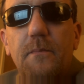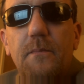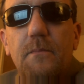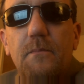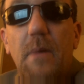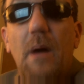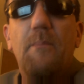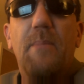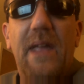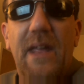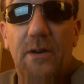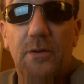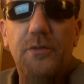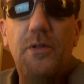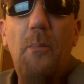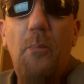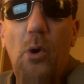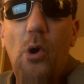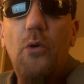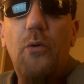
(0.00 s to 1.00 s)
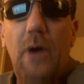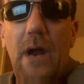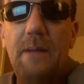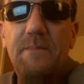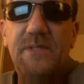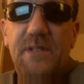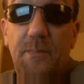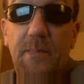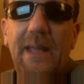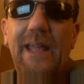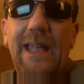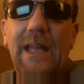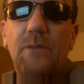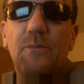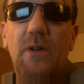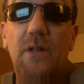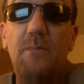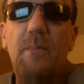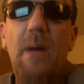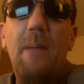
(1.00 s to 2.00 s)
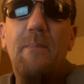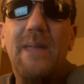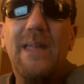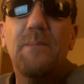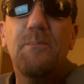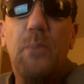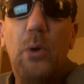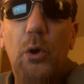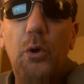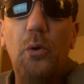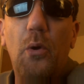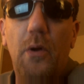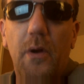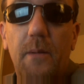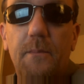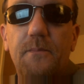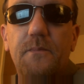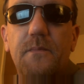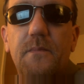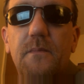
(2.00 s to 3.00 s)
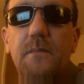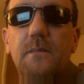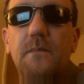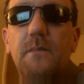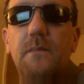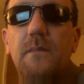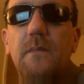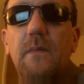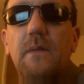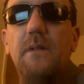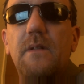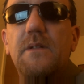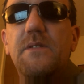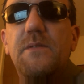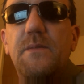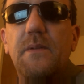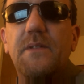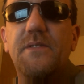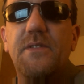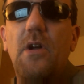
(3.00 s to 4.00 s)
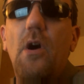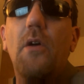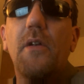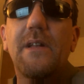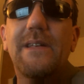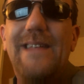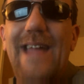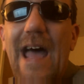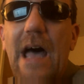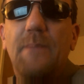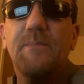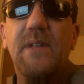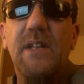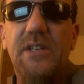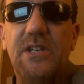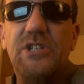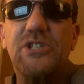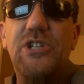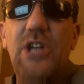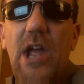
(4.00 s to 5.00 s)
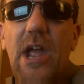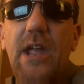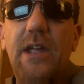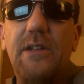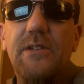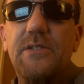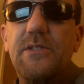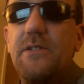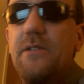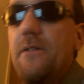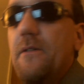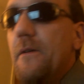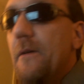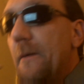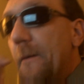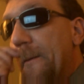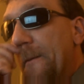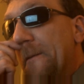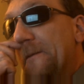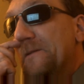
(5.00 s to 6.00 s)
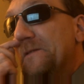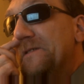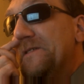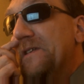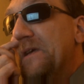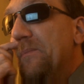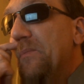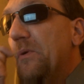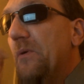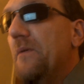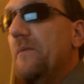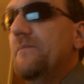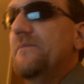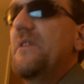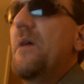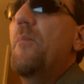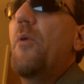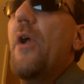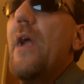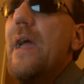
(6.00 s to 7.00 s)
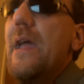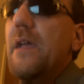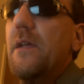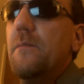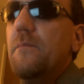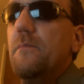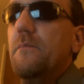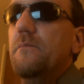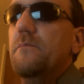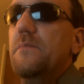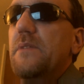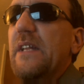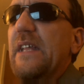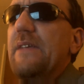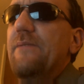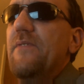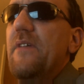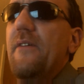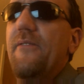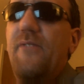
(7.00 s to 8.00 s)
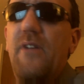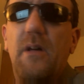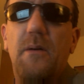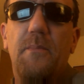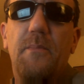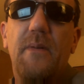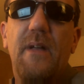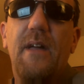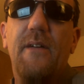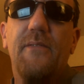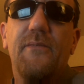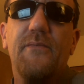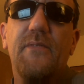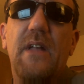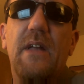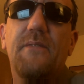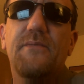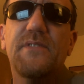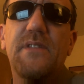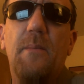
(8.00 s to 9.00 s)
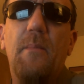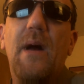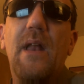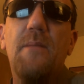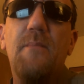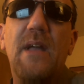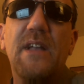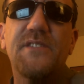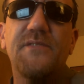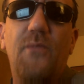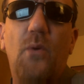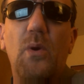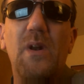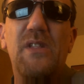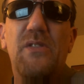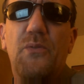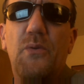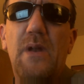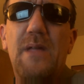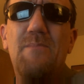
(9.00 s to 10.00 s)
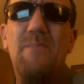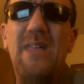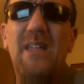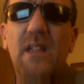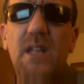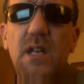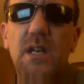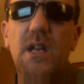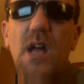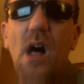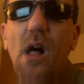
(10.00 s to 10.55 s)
By being on the programs to begin with, by being put on them. It's called adapting to change. Simple. Number 8, believe that if somebody makes $43 million,